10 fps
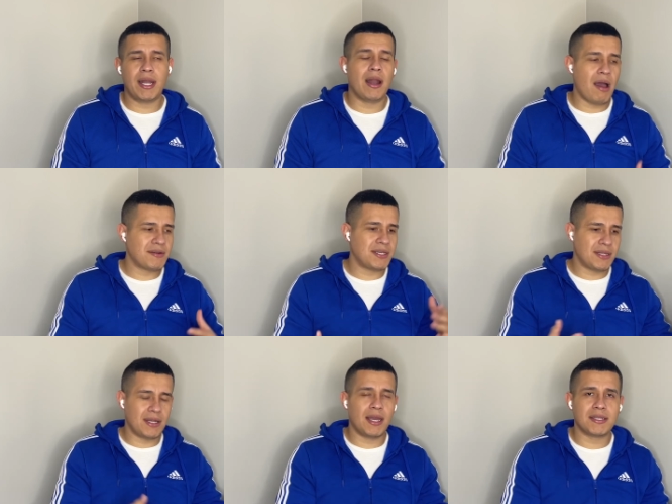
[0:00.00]
And obviously, then
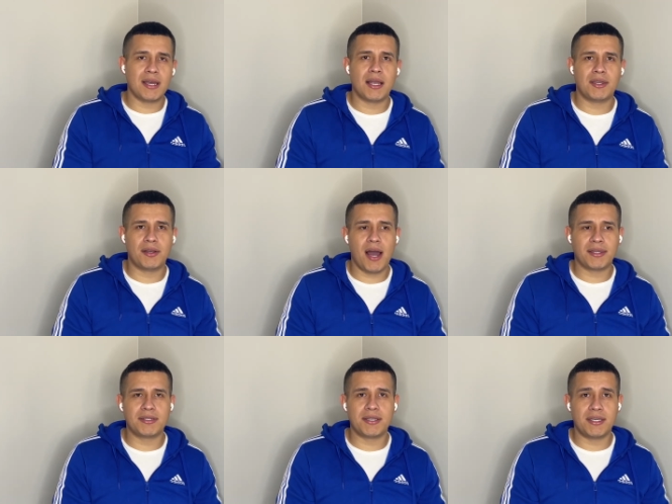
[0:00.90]
again, talk to your doctor
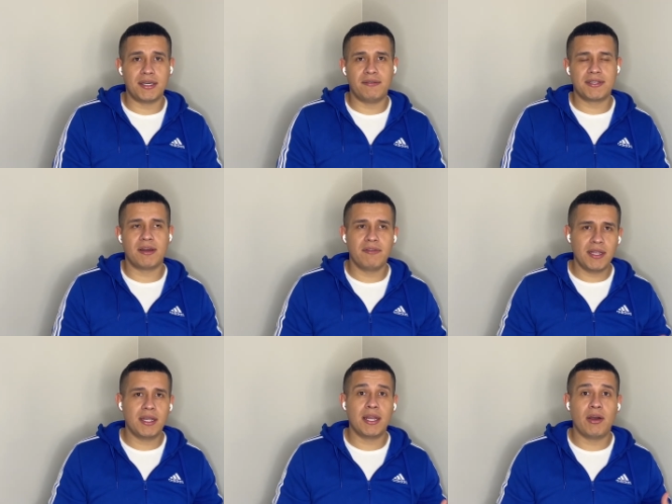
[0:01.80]
to see if it's
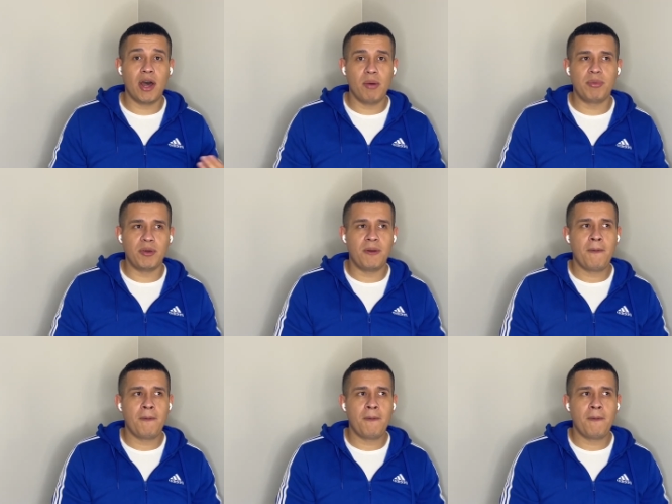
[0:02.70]
convenient. It'll help you.